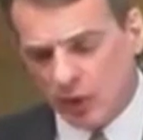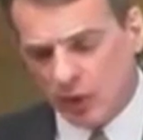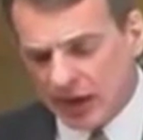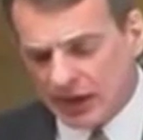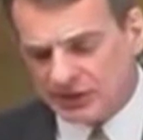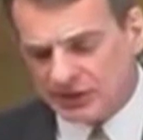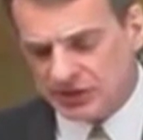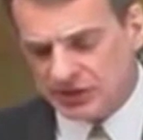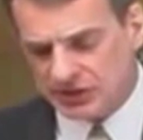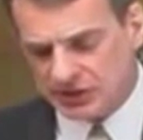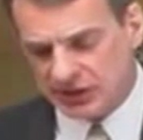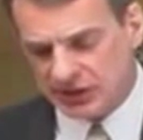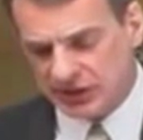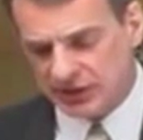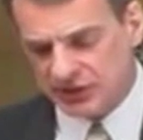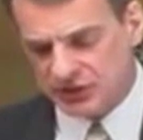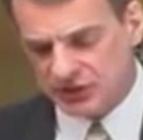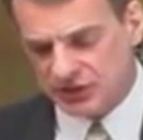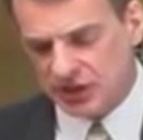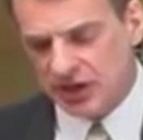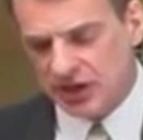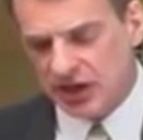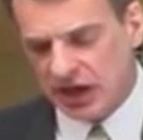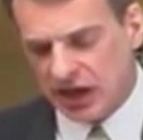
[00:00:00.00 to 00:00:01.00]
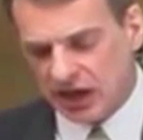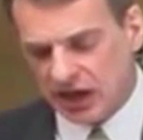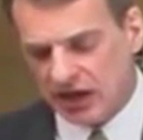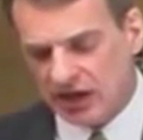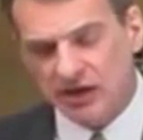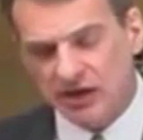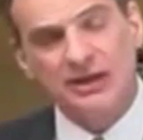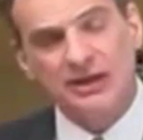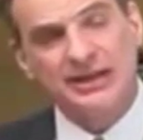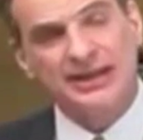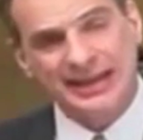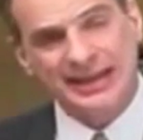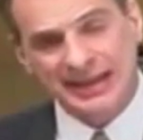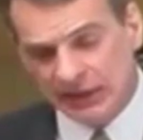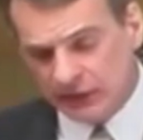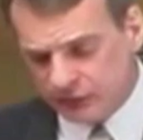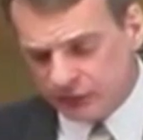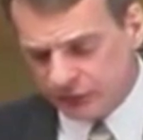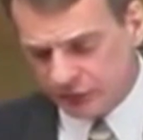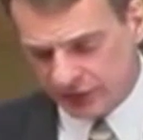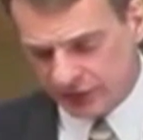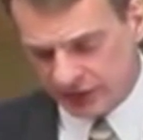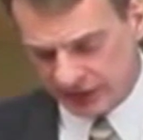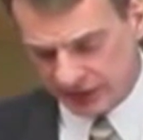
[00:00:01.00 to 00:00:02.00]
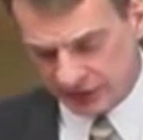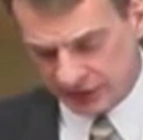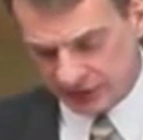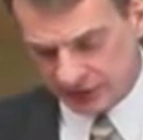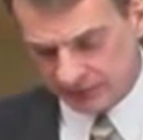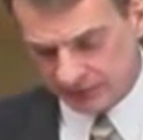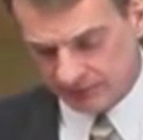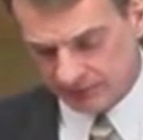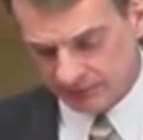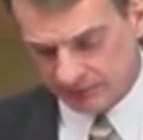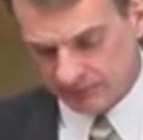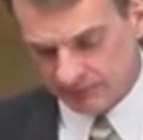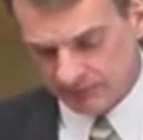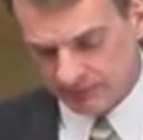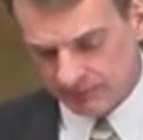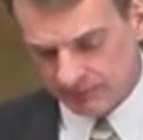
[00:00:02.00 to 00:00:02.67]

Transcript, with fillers: quantities are infinite.